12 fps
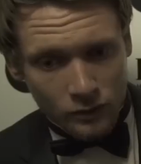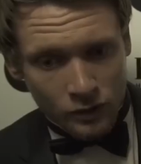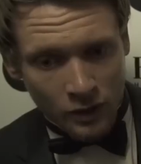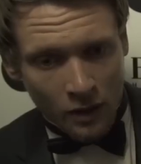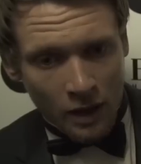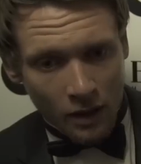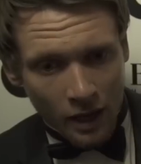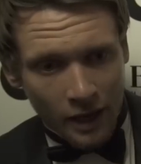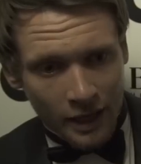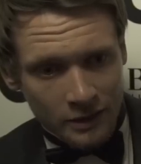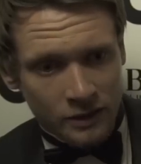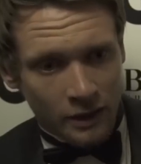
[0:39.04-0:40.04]
Do you know,
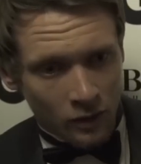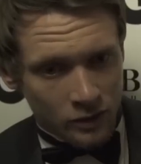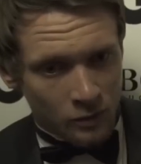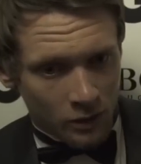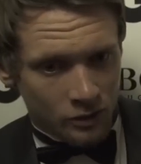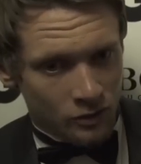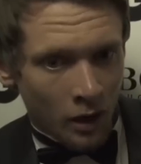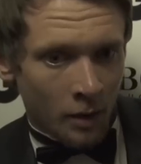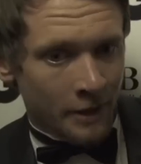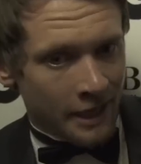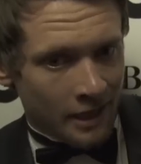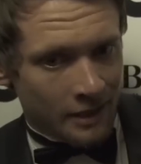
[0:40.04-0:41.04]
I actually got to watch
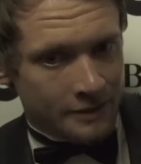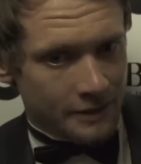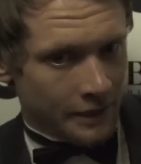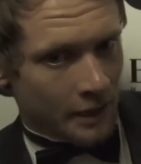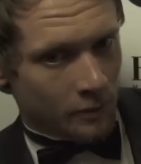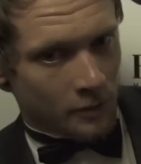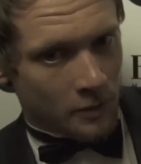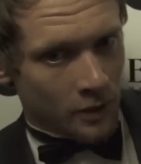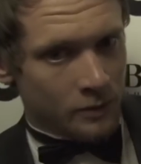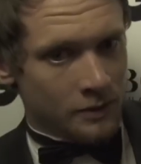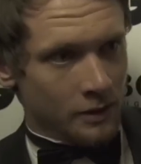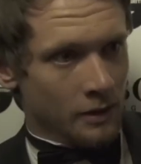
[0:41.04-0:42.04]
Derby County get
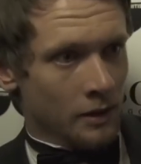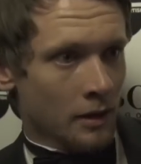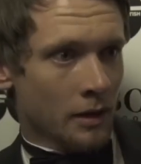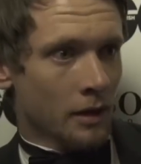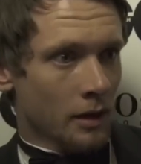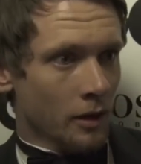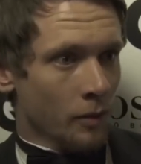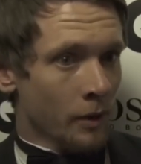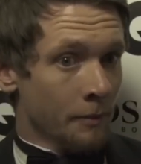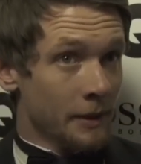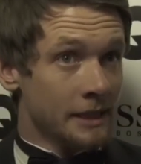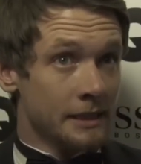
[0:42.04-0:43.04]
promoted at
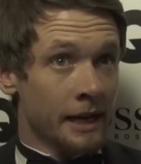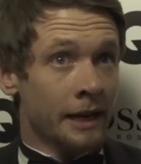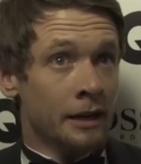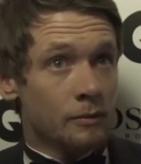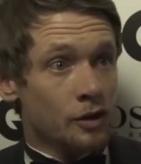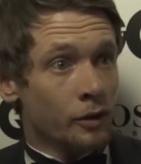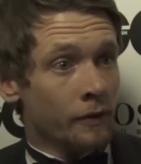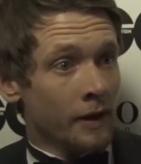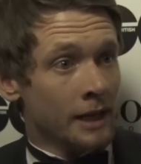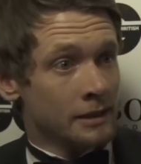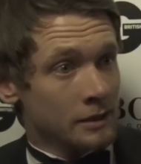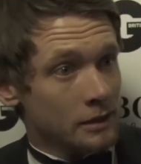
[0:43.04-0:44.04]
Wembley Stadium
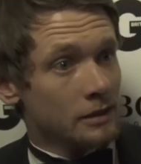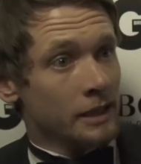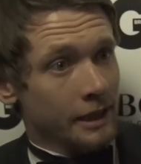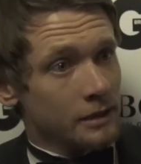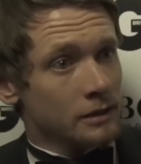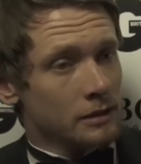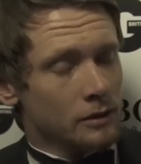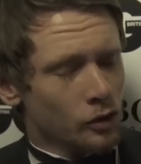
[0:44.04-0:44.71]
2006,